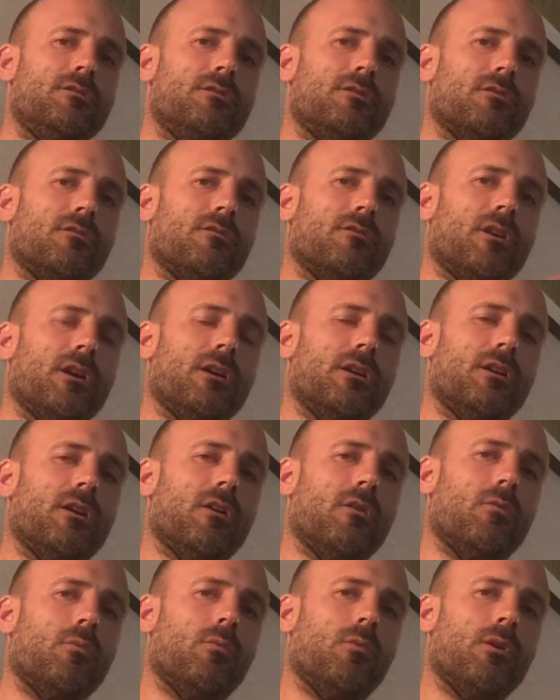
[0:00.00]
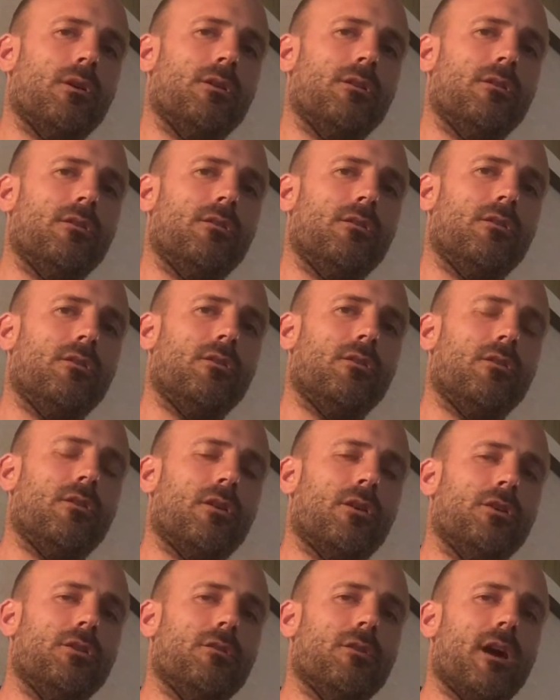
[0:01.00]
to find out what
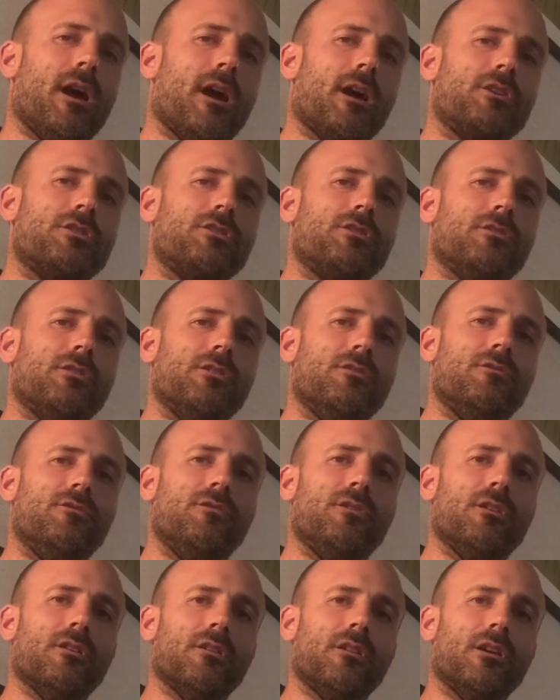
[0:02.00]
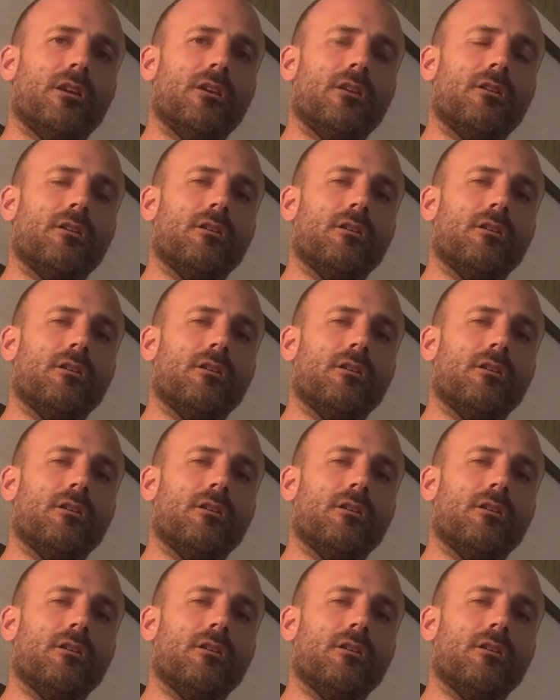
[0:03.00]
are you actually feeling.